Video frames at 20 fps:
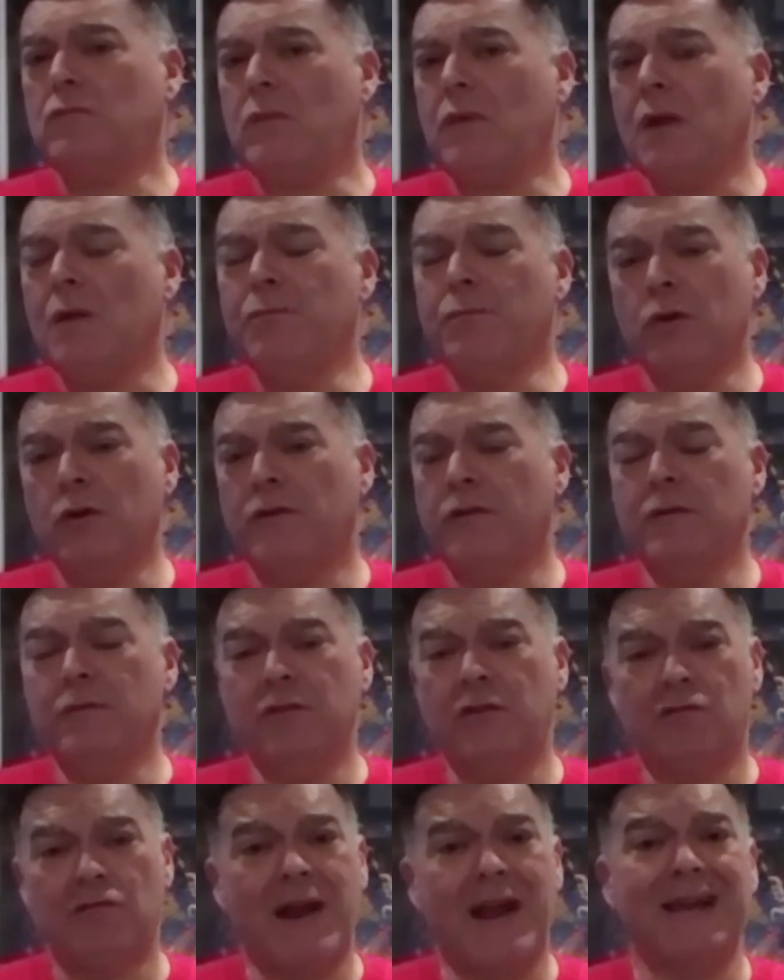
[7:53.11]
Book them
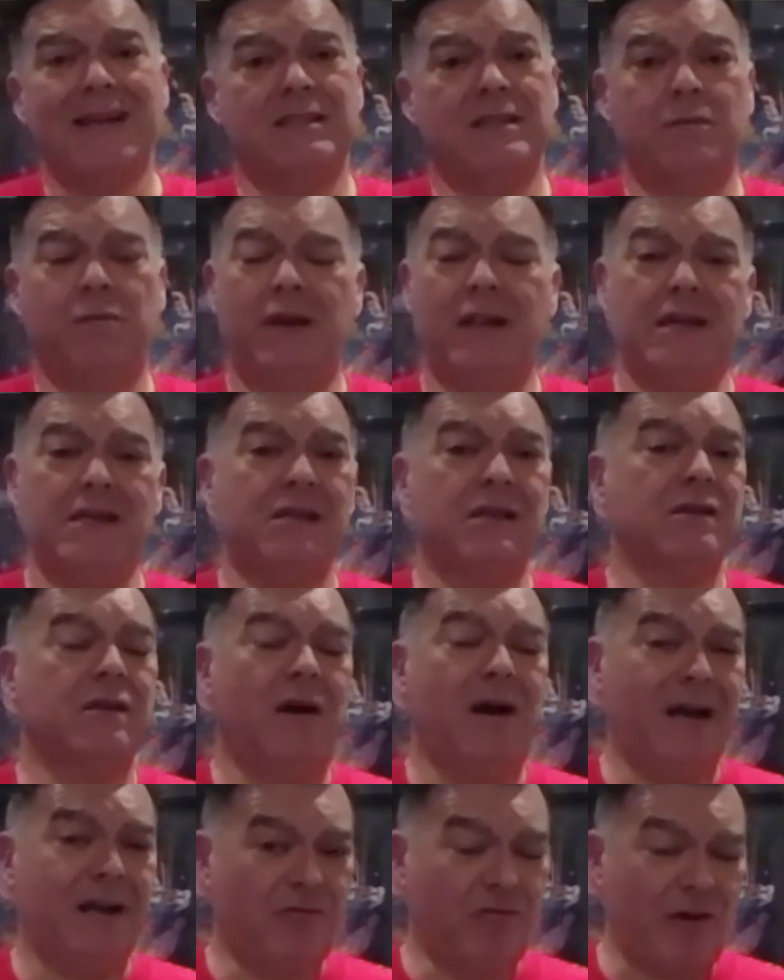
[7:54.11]
direct at places
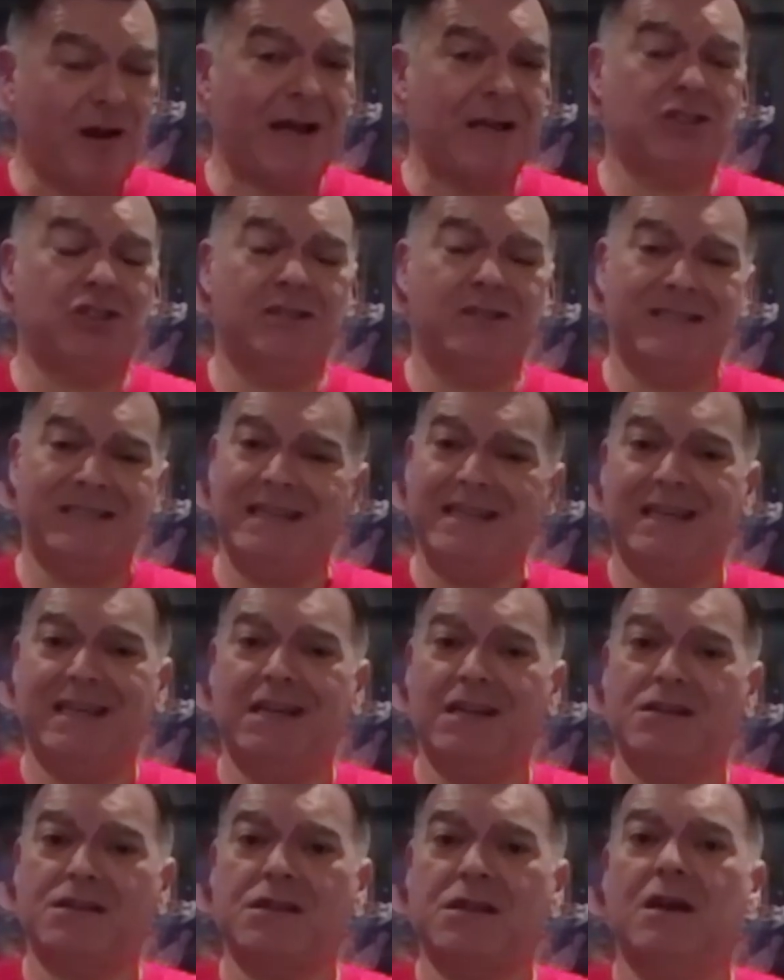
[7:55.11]
like Attraction
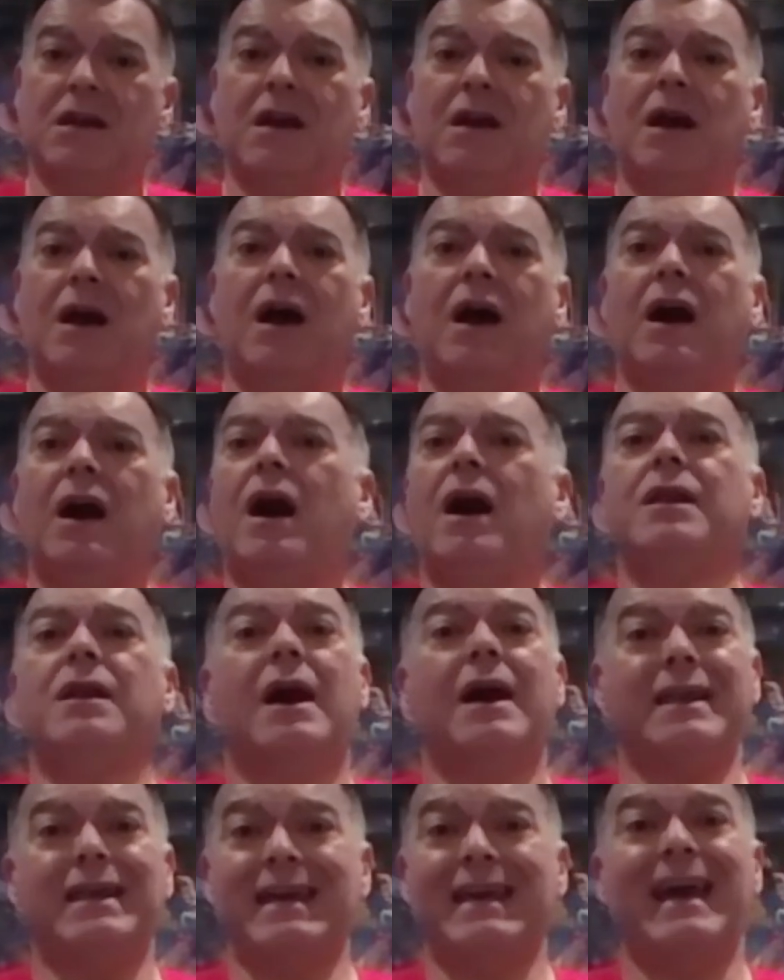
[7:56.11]
Tickets,
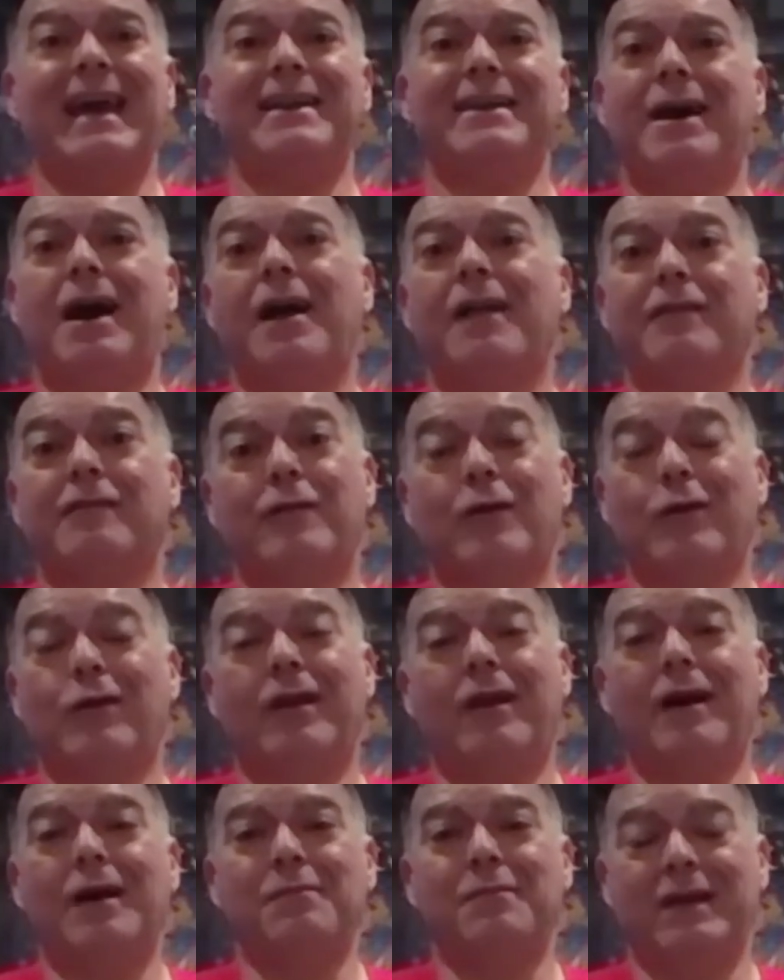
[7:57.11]
and again, other
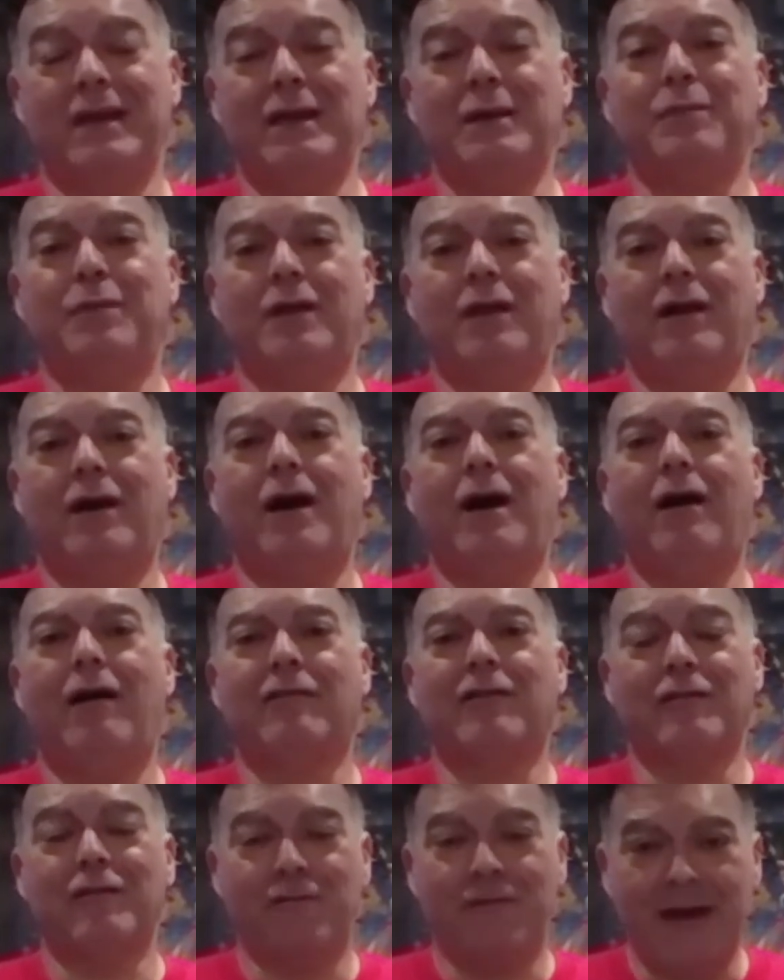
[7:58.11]
online people
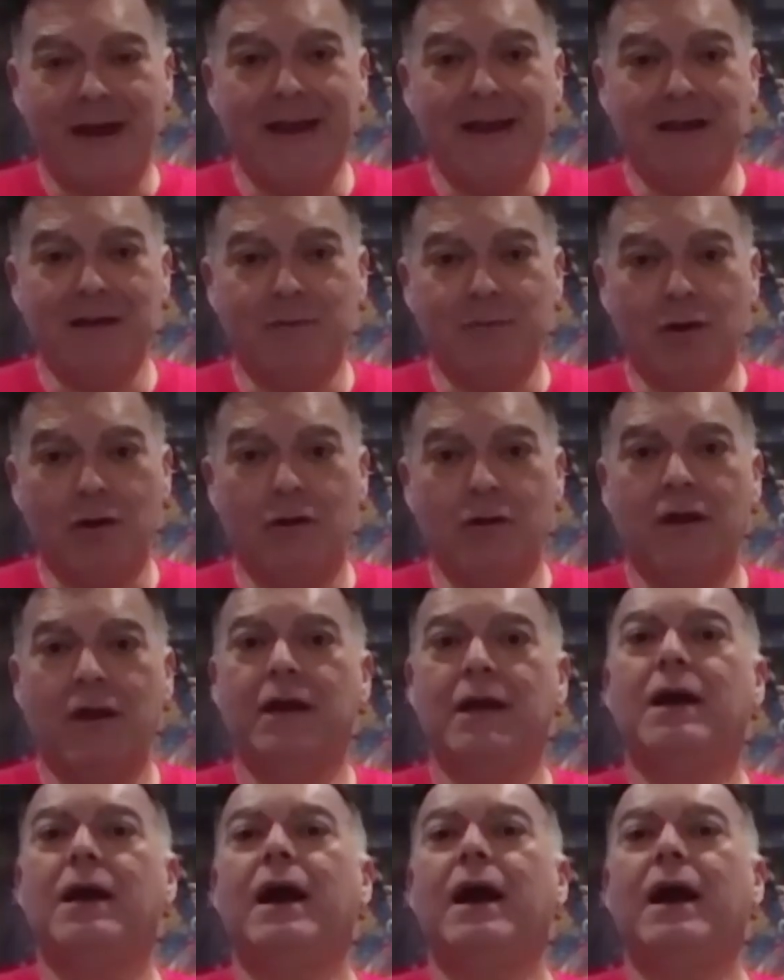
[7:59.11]
are available.